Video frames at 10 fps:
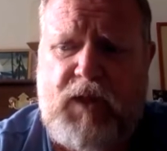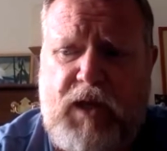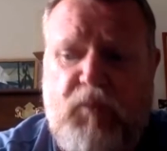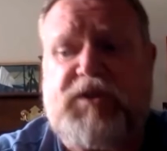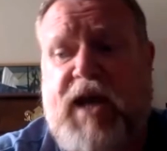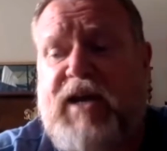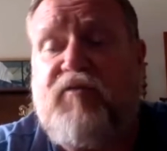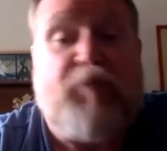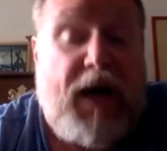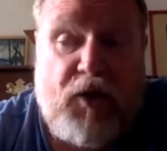It was kind
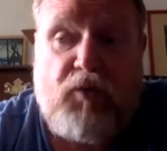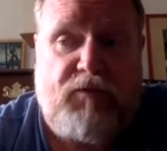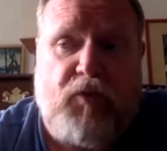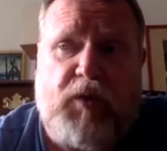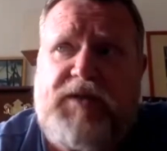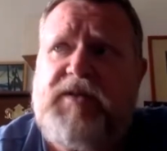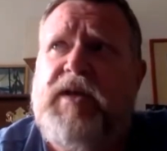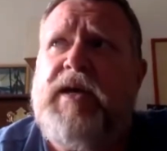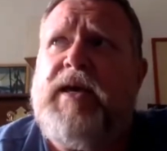of my own voice,